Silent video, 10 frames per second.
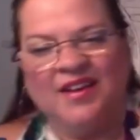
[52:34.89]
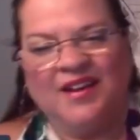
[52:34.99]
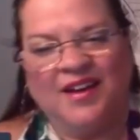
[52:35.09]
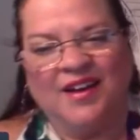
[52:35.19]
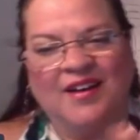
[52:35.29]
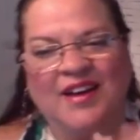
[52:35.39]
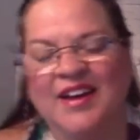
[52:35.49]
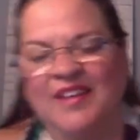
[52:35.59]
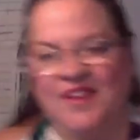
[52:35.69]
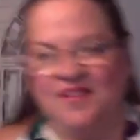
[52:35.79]
And
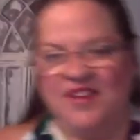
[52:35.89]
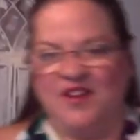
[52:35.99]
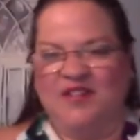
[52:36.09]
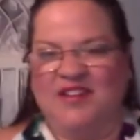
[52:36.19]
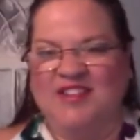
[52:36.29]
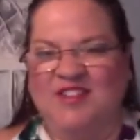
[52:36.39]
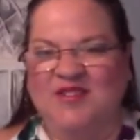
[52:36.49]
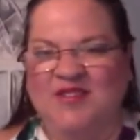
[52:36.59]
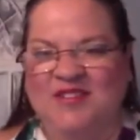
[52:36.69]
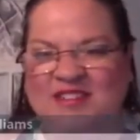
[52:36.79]
I love here, let's
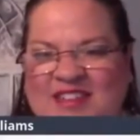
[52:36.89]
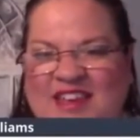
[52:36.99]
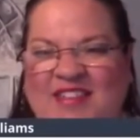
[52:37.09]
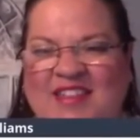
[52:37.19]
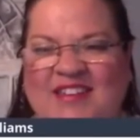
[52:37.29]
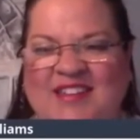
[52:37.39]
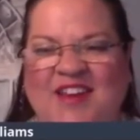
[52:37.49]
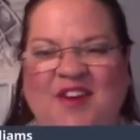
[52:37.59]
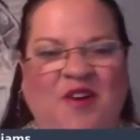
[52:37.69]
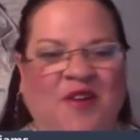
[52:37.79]
get this
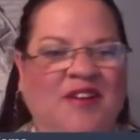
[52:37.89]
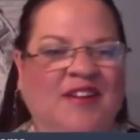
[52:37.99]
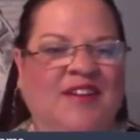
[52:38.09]
here.